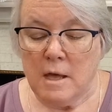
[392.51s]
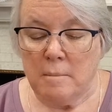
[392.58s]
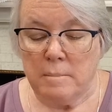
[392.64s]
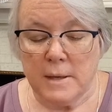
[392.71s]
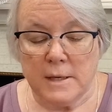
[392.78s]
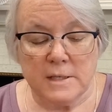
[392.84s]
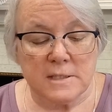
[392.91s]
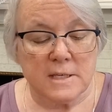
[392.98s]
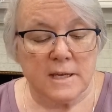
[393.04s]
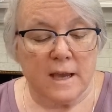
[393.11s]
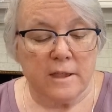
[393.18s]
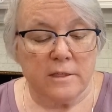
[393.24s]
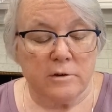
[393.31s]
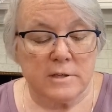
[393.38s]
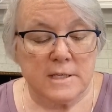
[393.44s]
Mix
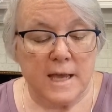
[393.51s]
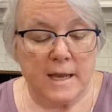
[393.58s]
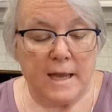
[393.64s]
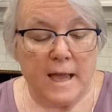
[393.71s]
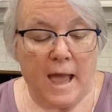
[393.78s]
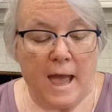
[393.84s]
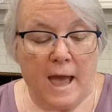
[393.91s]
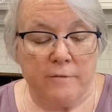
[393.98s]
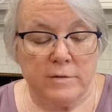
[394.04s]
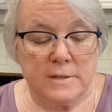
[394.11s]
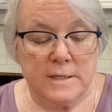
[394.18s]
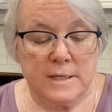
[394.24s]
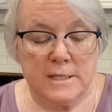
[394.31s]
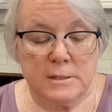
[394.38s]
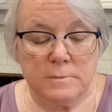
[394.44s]
together and take a half a
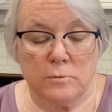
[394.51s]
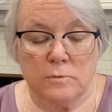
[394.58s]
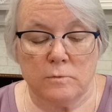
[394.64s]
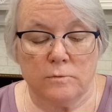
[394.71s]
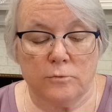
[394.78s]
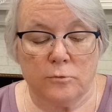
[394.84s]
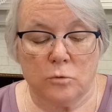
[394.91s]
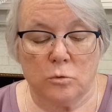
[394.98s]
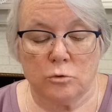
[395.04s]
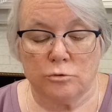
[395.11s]
teaspoonful